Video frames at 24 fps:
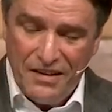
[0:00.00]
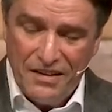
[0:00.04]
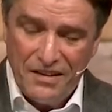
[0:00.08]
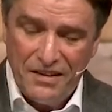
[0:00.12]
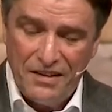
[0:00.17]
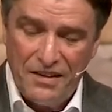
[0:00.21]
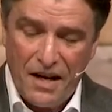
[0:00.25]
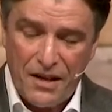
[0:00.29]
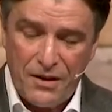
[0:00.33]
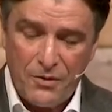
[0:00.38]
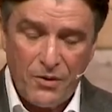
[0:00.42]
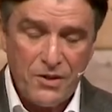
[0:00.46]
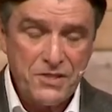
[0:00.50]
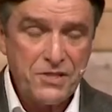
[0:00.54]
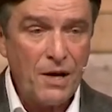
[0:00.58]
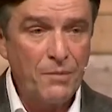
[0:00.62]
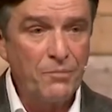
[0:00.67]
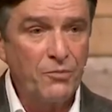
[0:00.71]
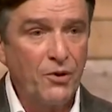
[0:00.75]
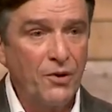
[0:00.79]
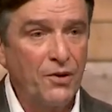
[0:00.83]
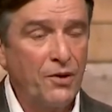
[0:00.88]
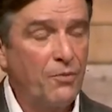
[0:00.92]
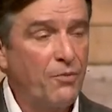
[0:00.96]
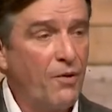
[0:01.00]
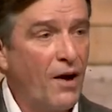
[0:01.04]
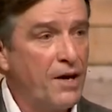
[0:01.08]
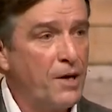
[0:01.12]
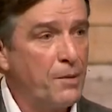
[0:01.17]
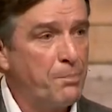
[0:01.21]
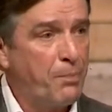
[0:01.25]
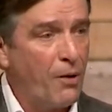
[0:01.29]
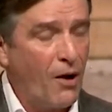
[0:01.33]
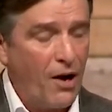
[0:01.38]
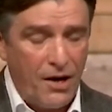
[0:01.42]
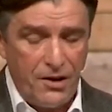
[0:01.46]
In other words, I'm going to write
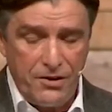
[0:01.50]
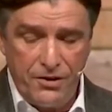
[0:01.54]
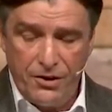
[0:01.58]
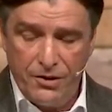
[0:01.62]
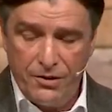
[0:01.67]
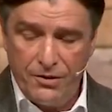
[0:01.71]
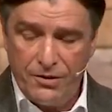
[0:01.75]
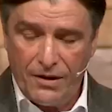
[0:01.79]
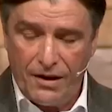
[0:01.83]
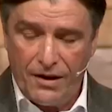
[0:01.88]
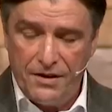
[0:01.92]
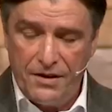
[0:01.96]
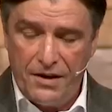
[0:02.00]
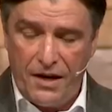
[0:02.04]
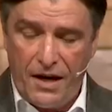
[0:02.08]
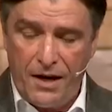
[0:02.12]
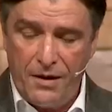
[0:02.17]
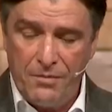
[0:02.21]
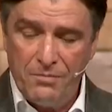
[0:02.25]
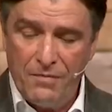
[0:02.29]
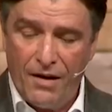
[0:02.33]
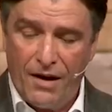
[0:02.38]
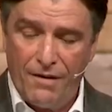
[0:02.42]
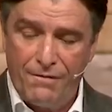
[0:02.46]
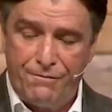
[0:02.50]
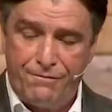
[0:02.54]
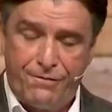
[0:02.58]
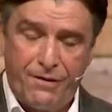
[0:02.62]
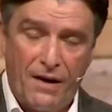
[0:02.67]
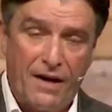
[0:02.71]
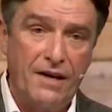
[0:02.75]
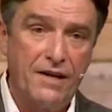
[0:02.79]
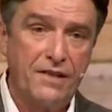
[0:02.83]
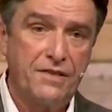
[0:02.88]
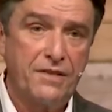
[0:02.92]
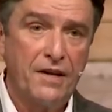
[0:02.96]
upon you a name of
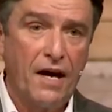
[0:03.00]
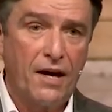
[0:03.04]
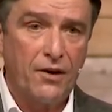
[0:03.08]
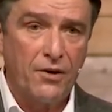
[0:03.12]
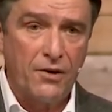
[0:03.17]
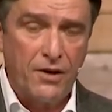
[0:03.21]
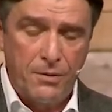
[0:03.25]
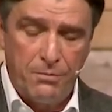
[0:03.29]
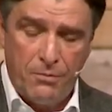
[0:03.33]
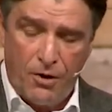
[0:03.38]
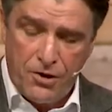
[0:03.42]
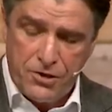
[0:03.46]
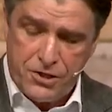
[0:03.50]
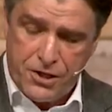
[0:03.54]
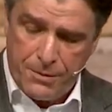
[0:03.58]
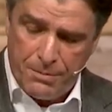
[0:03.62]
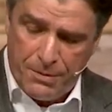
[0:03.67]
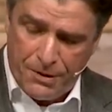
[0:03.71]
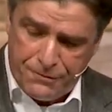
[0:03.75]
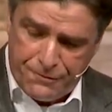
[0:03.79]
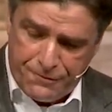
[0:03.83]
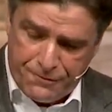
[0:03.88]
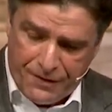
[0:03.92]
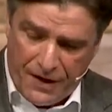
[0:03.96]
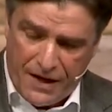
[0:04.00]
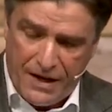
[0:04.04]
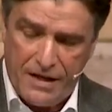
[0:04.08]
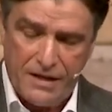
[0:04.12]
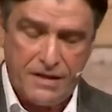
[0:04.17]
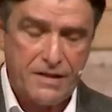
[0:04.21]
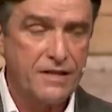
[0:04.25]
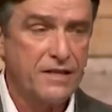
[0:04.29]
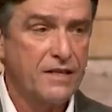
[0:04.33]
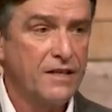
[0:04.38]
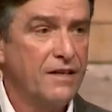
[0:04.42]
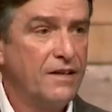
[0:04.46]
faith. Not only mercy, but
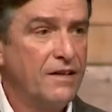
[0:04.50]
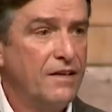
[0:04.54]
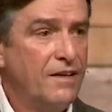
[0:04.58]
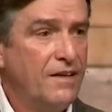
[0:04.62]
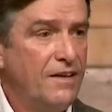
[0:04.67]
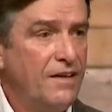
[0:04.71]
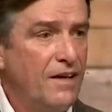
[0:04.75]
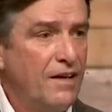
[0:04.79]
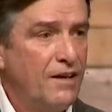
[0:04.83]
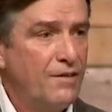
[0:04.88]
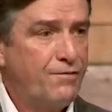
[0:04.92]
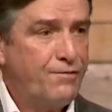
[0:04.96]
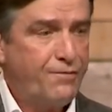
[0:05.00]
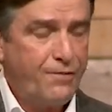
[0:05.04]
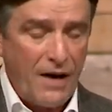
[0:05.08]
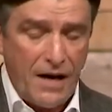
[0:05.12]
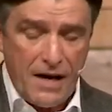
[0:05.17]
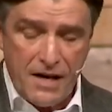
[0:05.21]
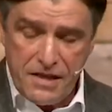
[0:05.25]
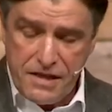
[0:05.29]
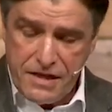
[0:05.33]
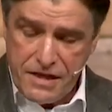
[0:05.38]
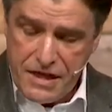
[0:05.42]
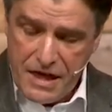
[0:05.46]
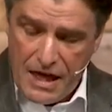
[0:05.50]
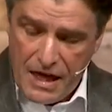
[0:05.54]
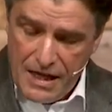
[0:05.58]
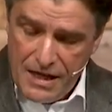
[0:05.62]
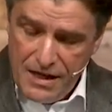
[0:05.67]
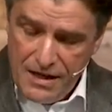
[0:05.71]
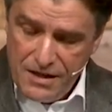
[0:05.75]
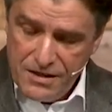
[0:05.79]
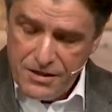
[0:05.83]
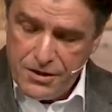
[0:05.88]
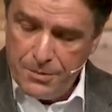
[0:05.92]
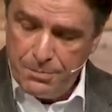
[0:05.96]
faith. Faith
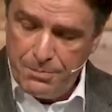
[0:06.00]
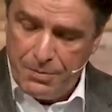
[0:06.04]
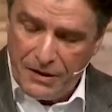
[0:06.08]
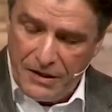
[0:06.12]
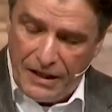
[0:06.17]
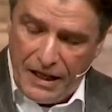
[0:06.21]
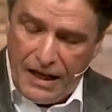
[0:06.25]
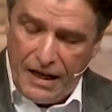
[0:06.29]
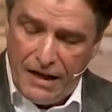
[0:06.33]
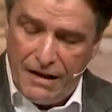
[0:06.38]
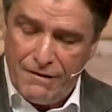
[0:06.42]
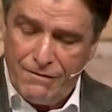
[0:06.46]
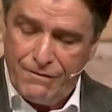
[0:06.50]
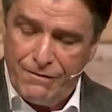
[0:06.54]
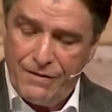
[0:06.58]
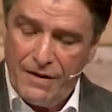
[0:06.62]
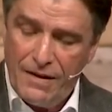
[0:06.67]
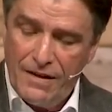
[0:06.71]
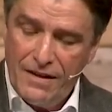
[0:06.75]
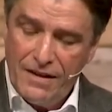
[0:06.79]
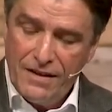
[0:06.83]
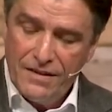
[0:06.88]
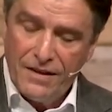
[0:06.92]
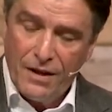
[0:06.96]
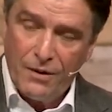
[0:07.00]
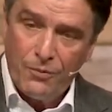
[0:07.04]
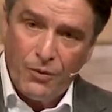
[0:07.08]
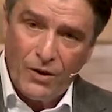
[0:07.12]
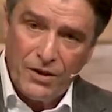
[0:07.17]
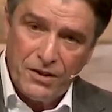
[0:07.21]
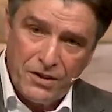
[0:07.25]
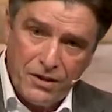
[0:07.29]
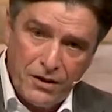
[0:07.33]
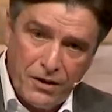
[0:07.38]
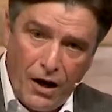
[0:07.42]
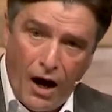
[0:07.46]
to believe that
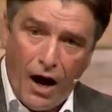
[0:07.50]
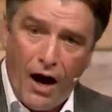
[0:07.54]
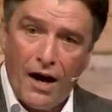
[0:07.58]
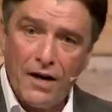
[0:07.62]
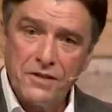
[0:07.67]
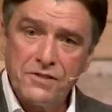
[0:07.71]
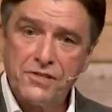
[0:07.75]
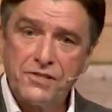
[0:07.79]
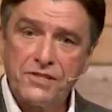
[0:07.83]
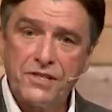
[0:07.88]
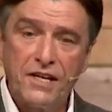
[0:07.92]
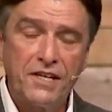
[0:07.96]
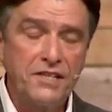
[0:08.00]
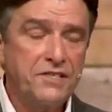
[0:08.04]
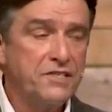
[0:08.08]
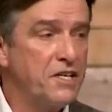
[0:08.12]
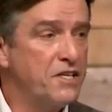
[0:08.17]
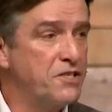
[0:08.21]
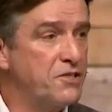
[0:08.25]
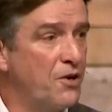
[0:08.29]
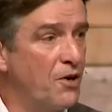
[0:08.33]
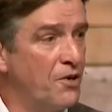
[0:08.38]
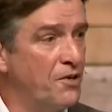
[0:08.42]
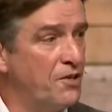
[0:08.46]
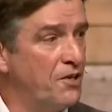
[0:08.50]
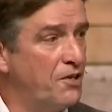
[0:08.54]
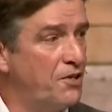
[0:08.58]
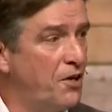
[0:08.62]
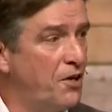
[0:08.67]
what God says he's going to